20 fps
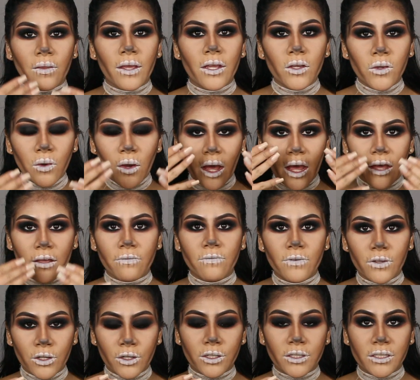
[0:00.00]
that you have
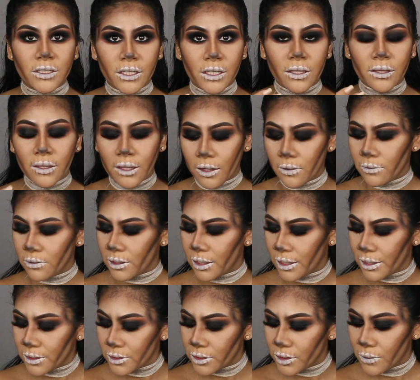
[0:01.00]
your teeth
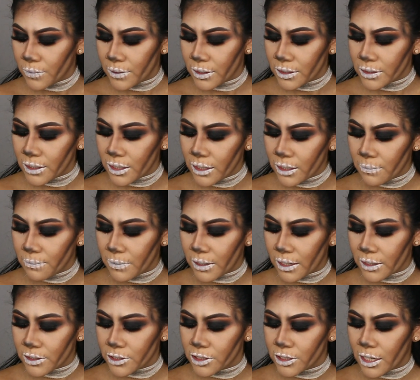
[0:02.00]
outlines, you want to take a
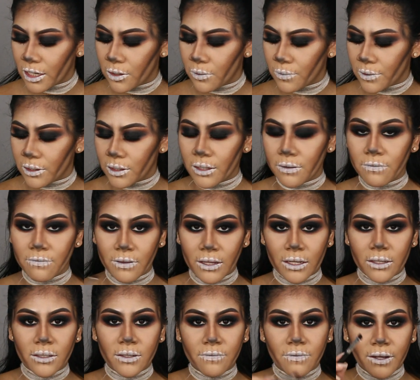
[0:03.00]
black shadow with a
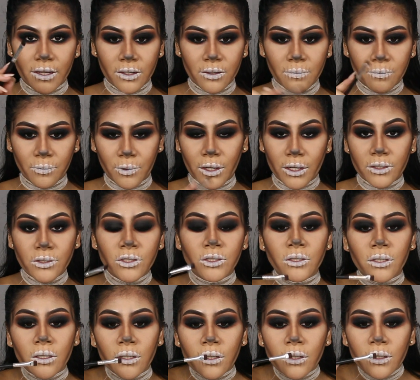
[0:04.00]
flat definer brush.
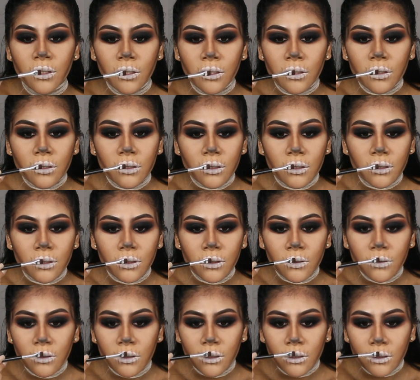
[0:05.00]

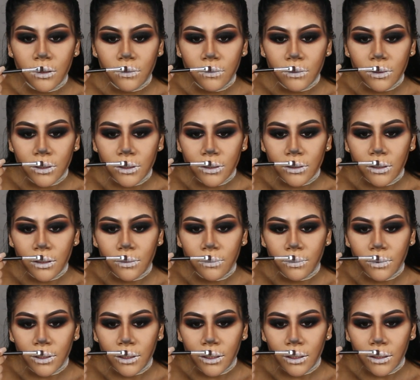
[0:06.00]
You kind of want to start
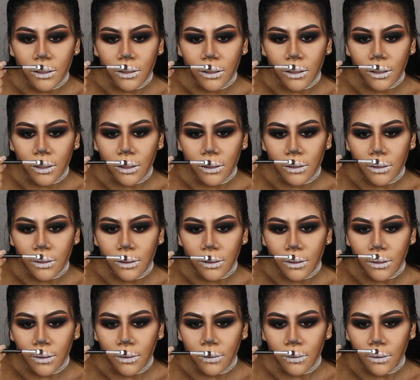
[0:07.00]
bringing the lines
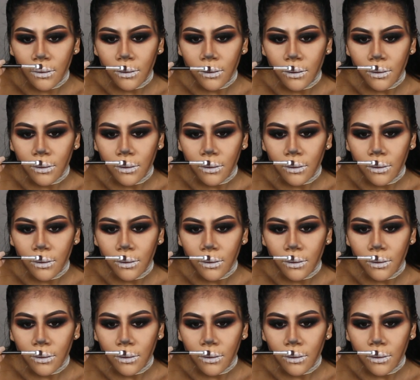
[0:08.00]
down